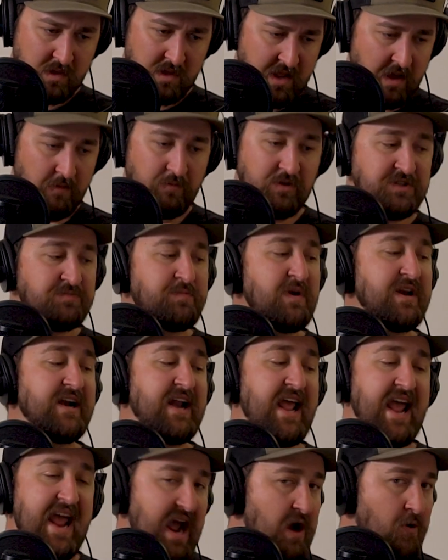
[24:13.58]
And we spent
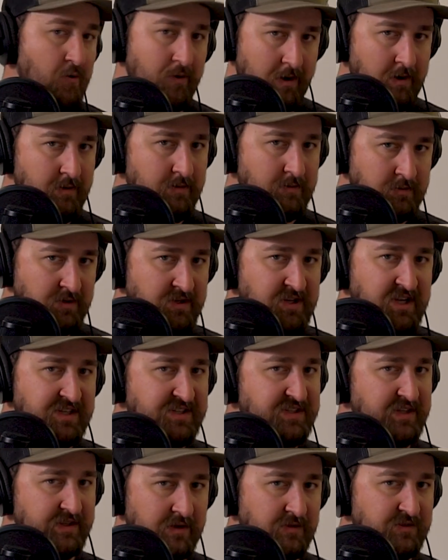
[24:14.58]
an hour
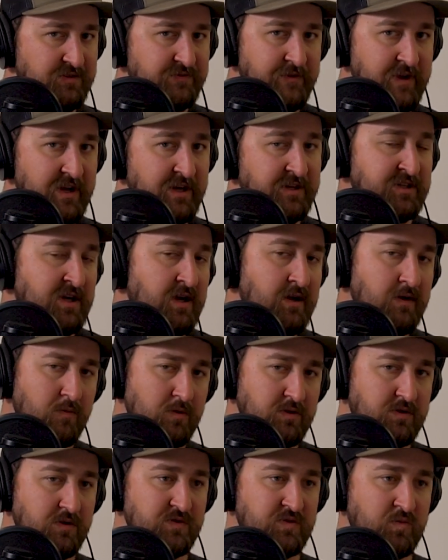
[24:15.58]
teasing those fish
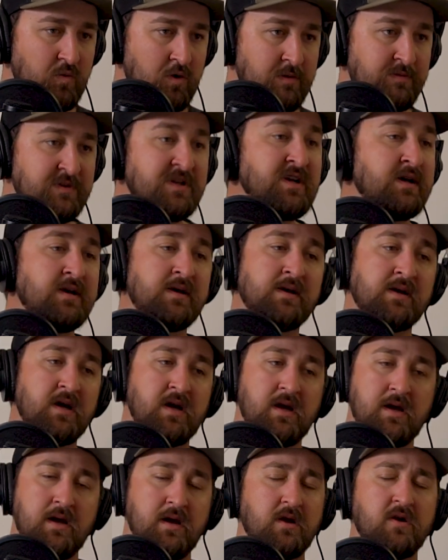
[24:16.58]
with those worms.
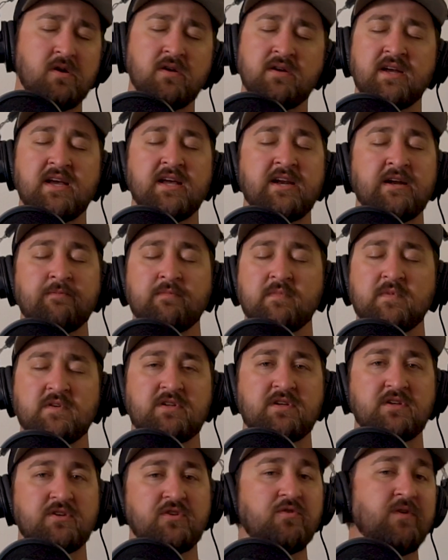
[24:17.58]
Couldn't get them
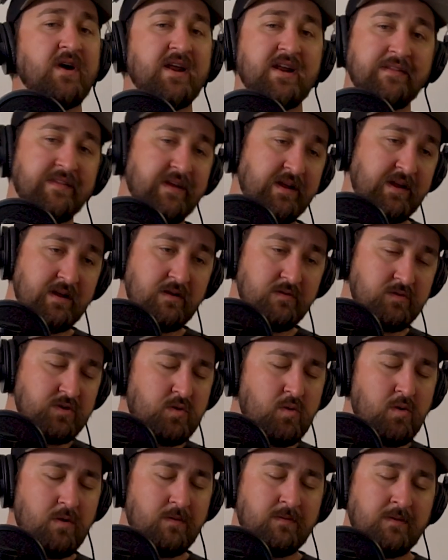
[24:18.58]
to do anything. It
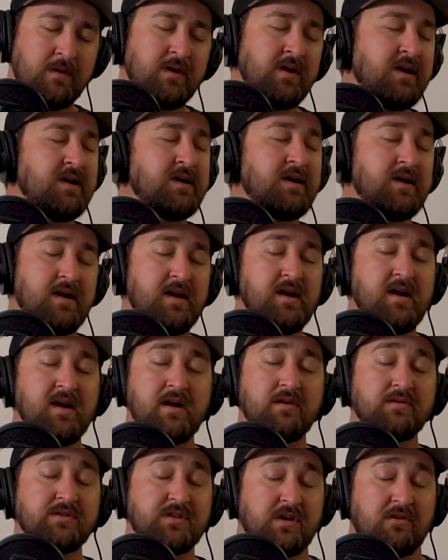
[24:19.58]
was,
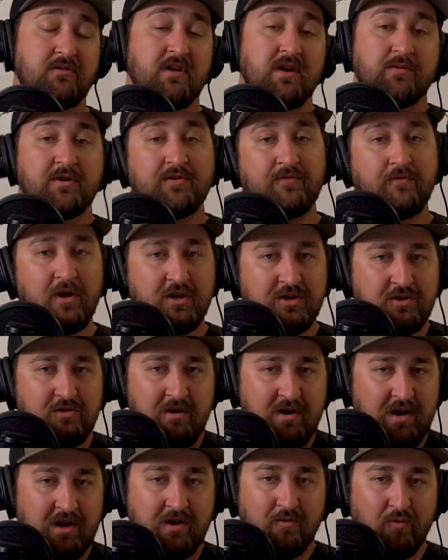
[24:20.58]
it was incredibly
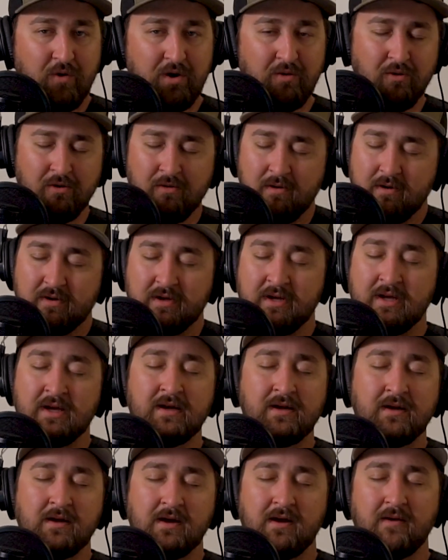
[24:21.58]
frustrating. We were really
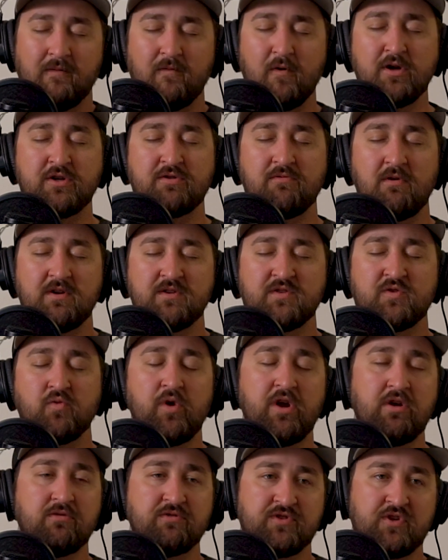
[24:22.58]
frustrated. So
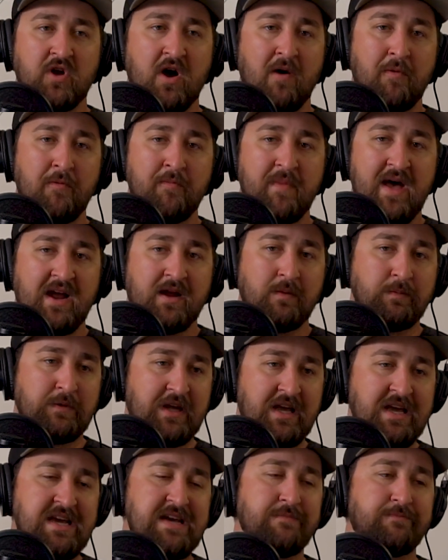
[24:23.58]
we go stomping back up to
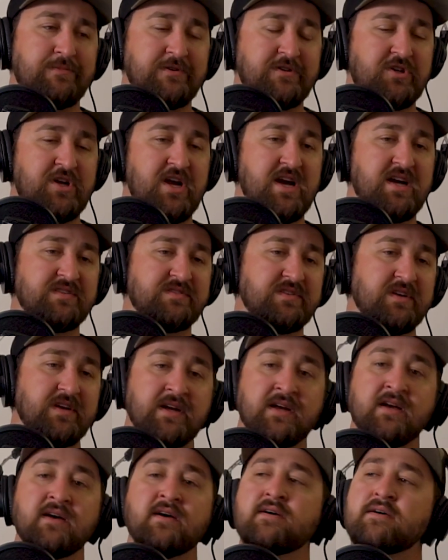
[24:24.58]
camp, and Chad's like,